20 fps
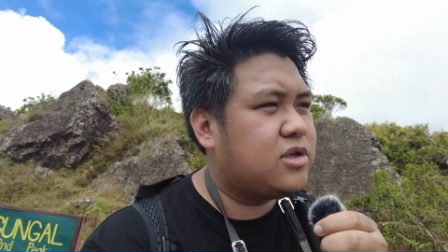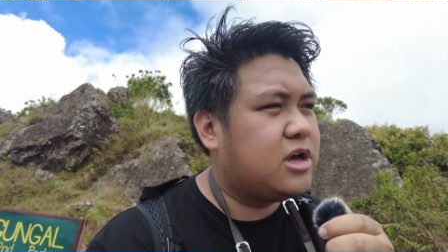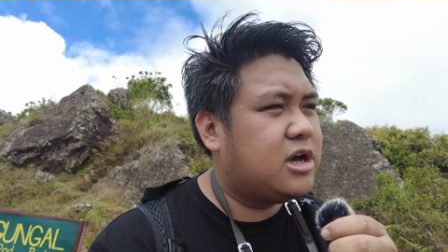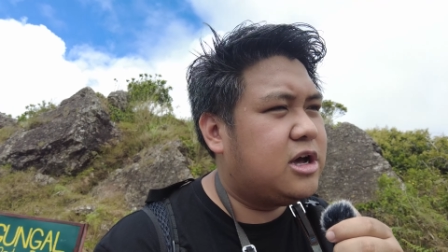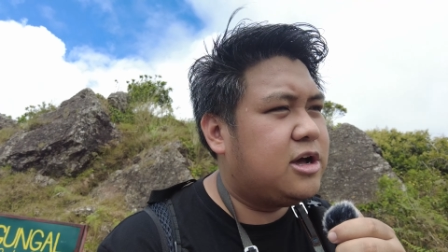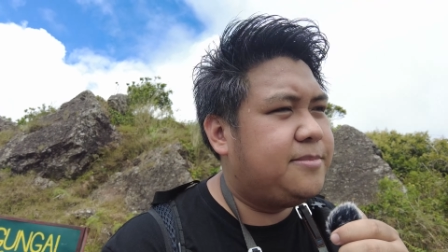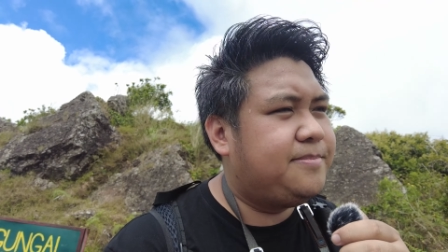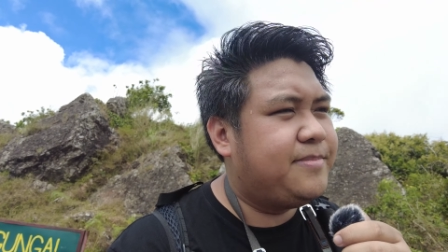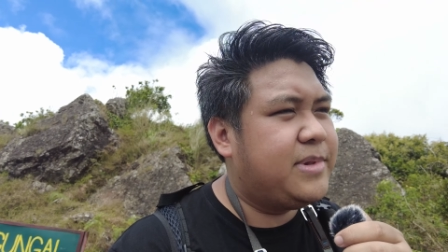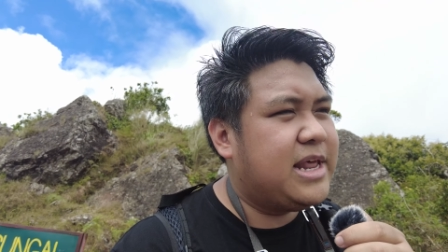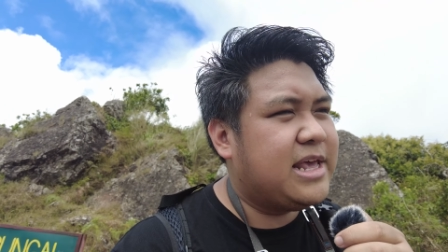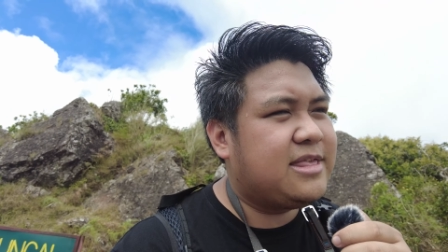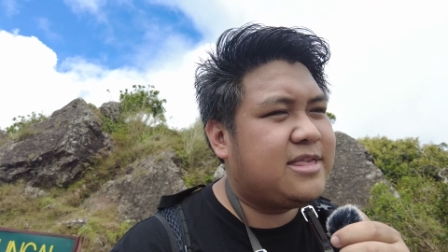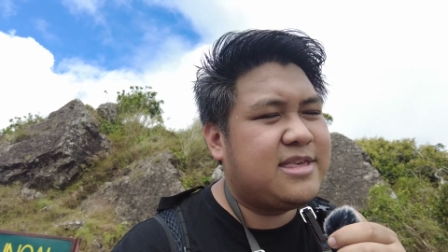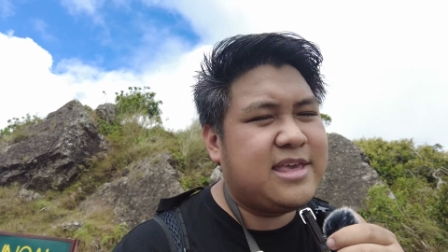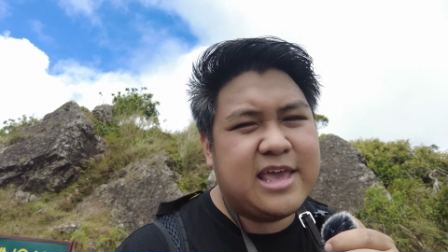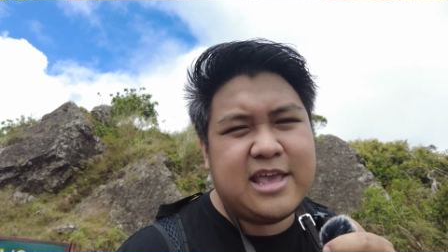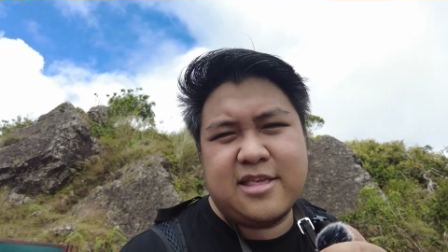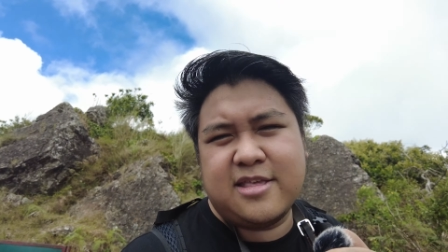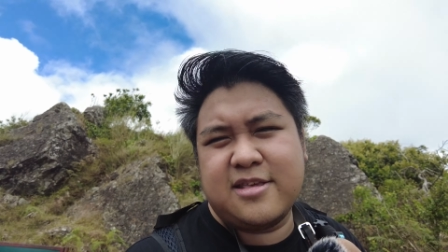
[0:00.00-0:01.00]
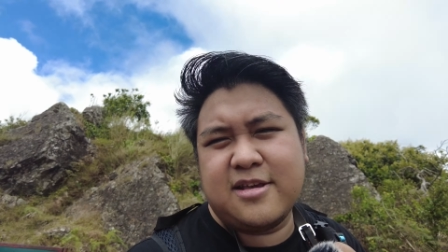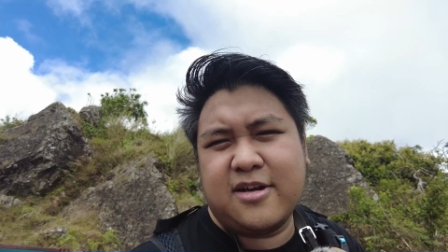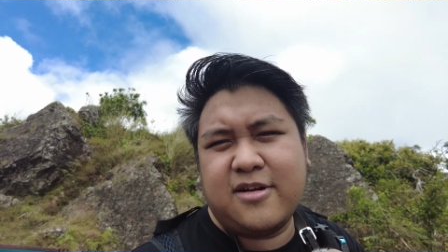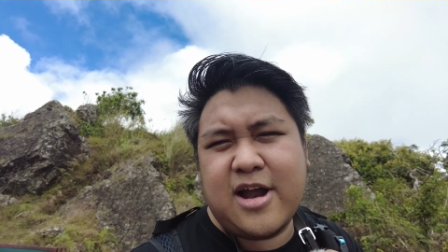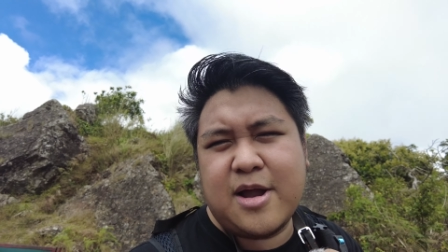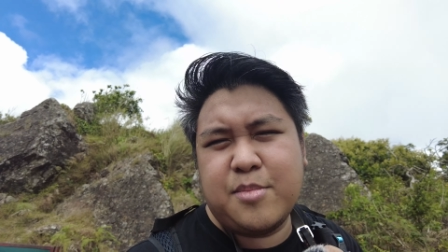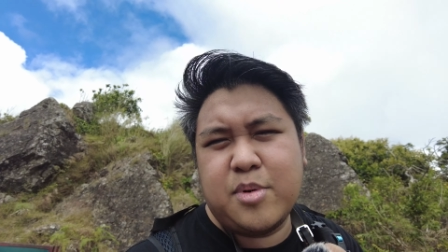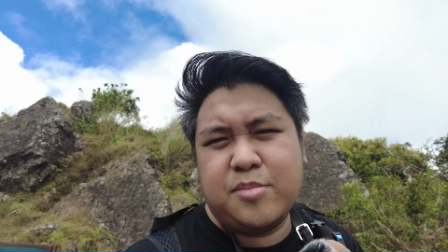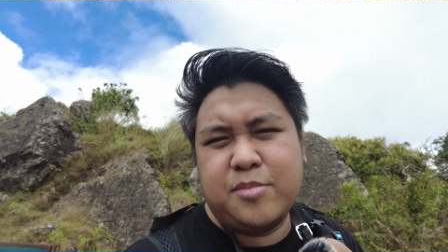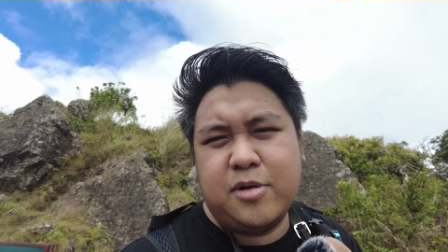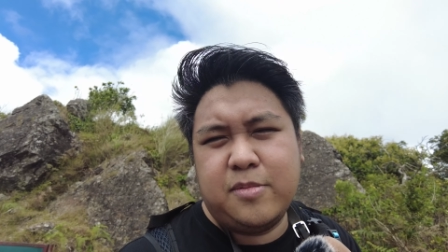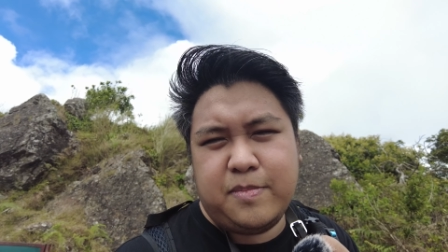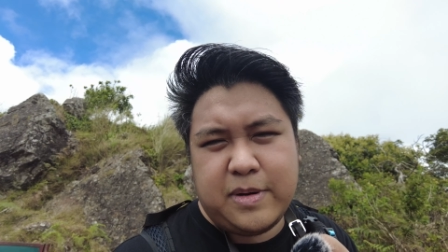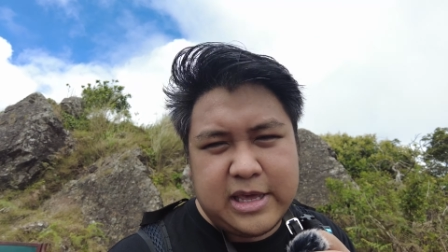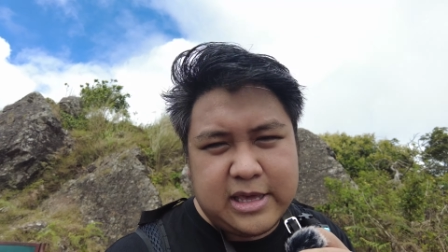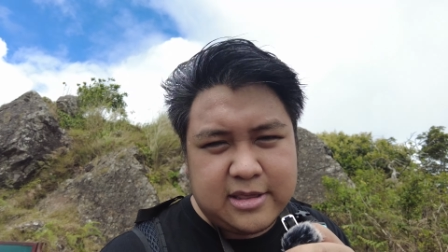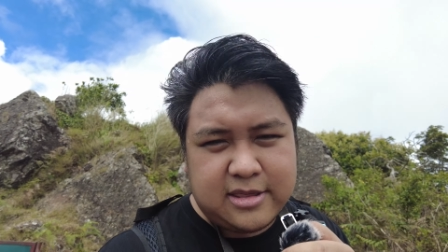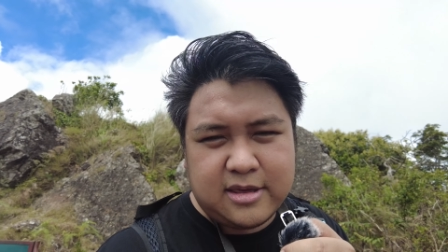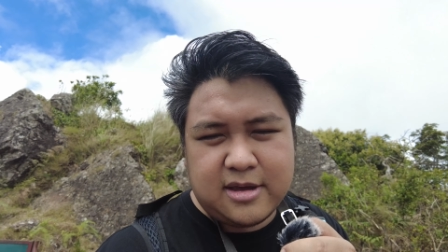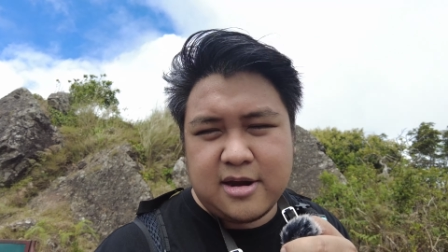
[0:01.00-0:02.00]
let's say Instagrammable
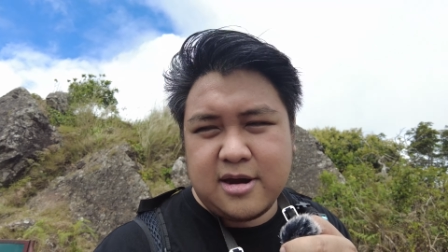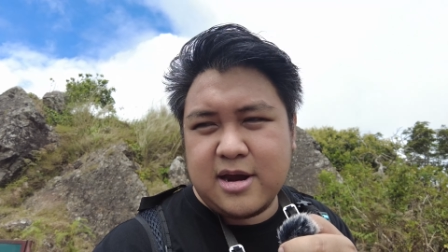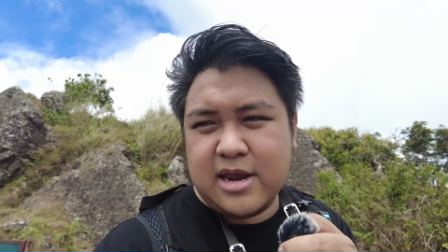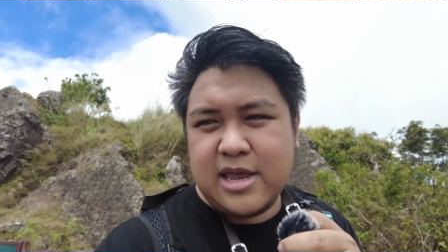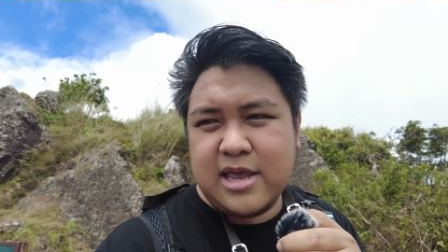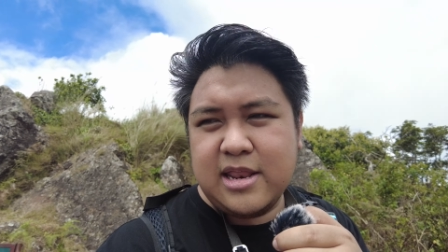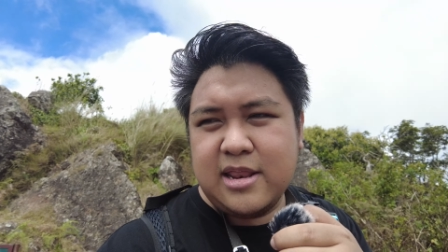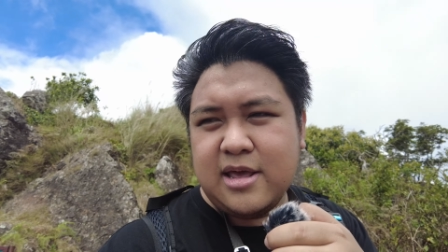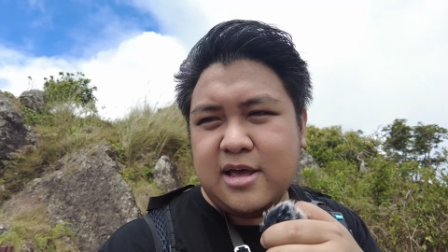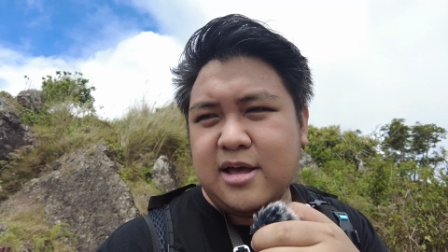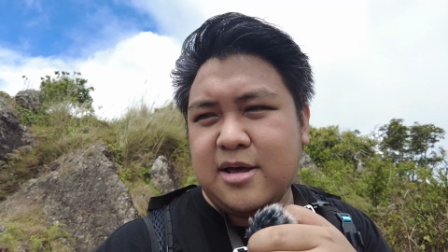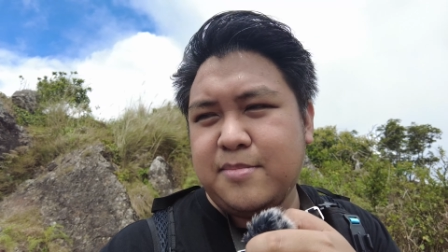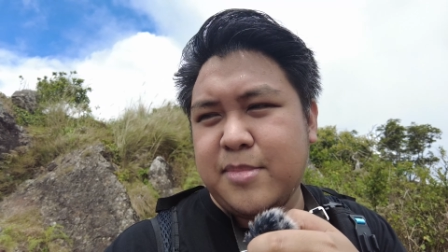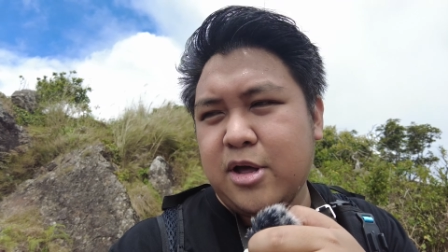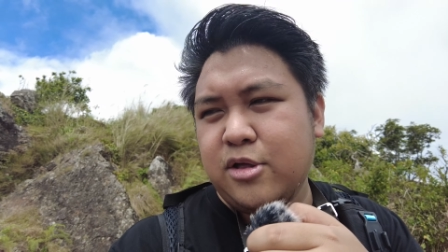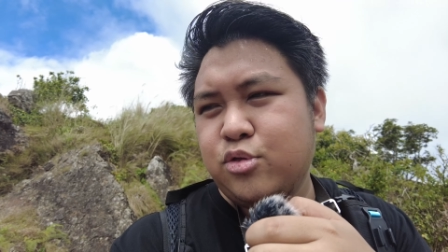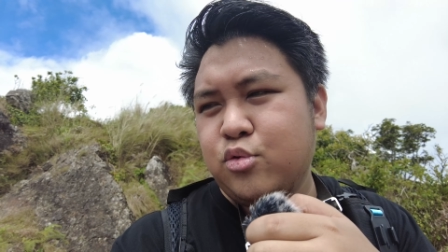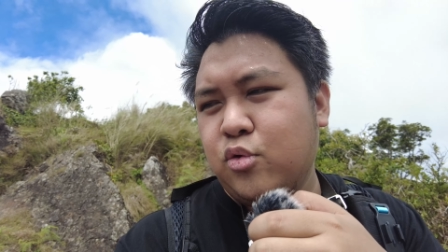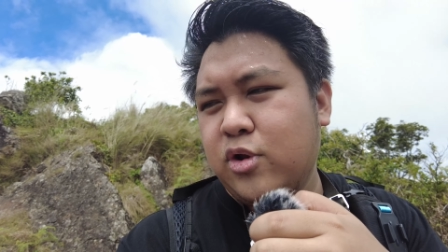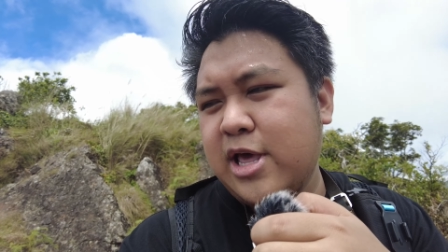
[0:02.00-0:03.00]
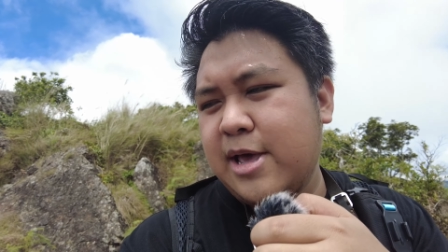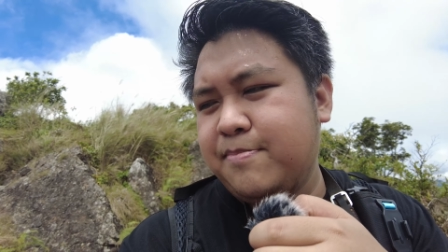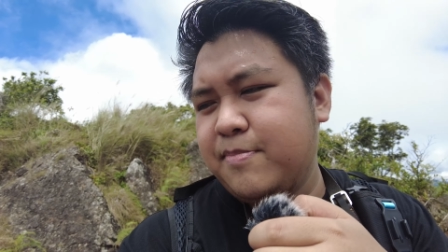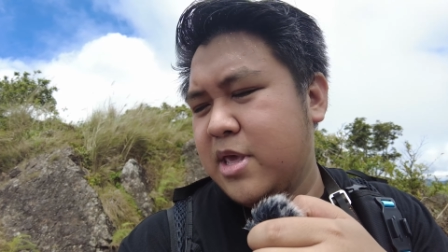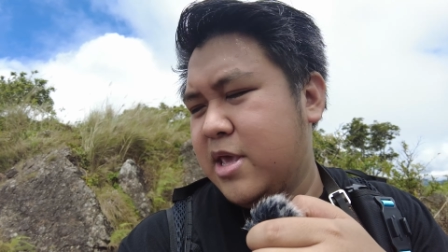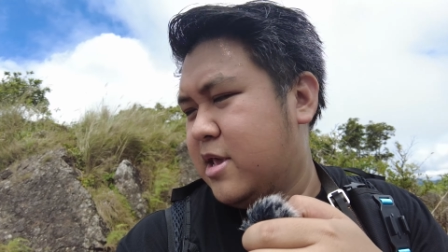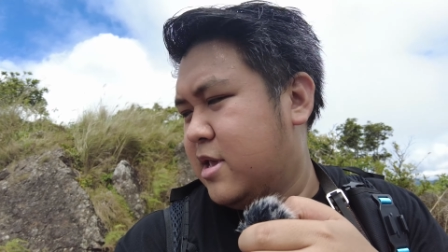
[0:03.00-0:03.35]
place here in Mount Ulap.